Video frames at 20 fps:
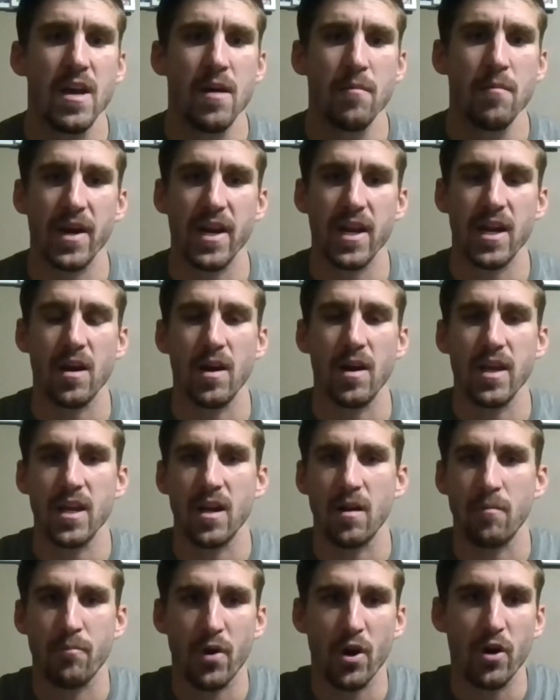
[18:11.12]
But in
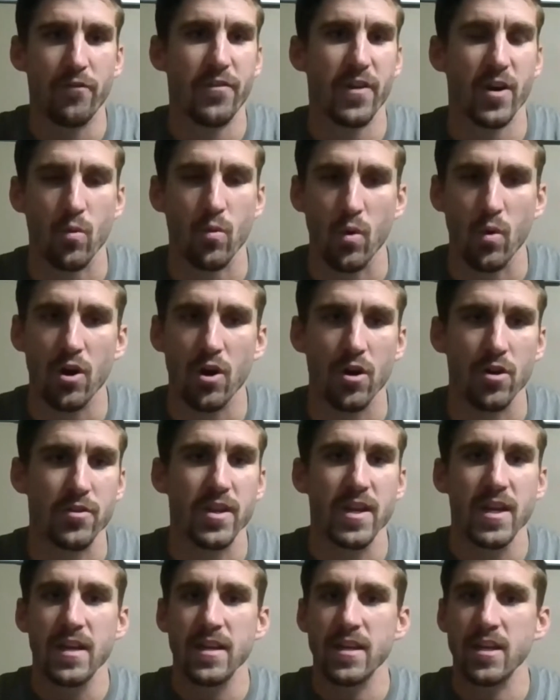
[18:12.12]
a perfect world,
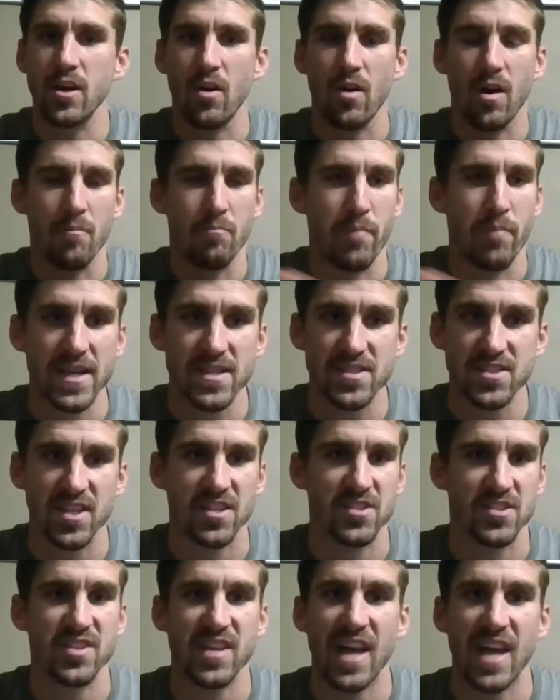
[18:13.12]
a
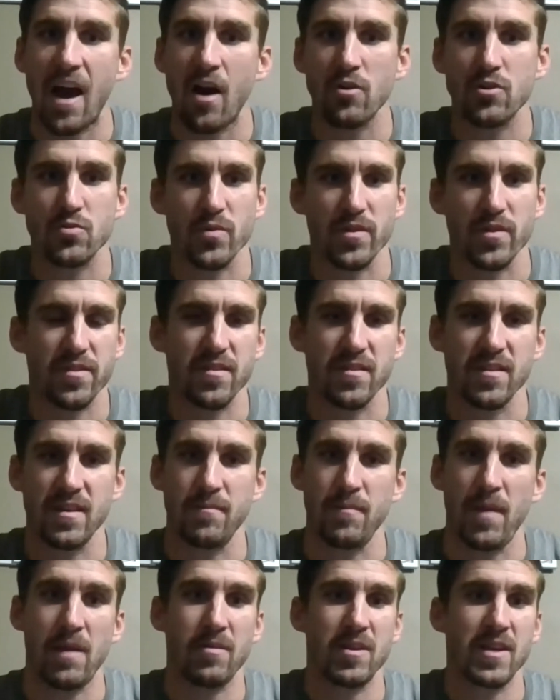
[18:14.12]
basic scout with
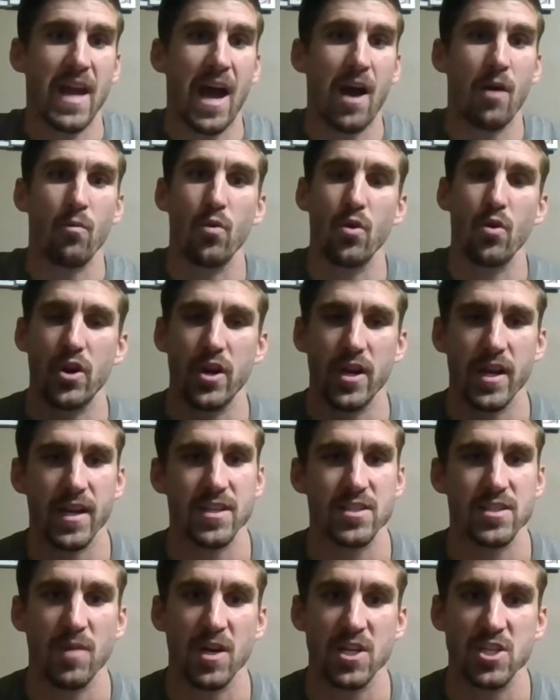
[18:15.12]
maybe not worrying
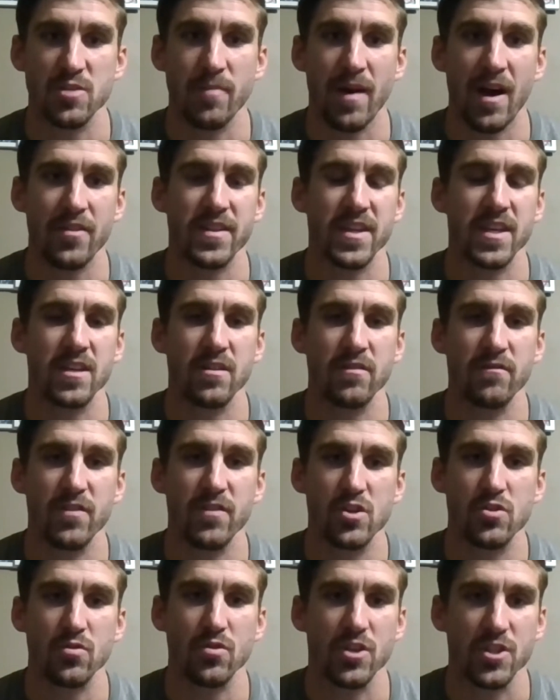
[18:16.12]
as much about the
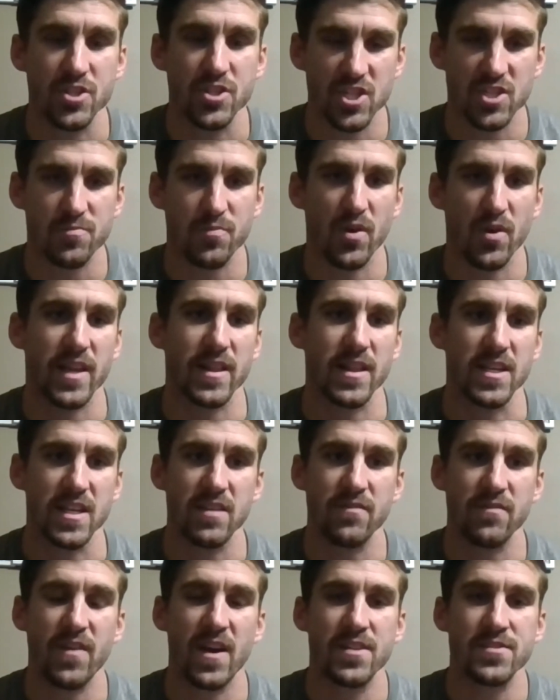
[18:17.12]
individual and just playing the
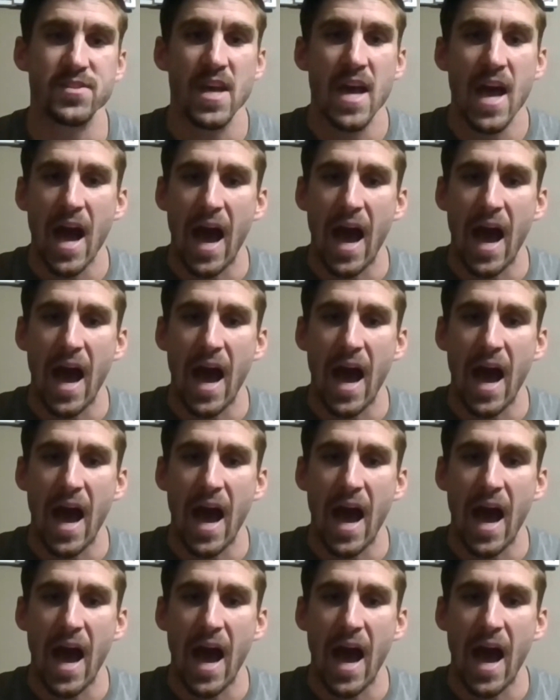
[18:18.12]
defense,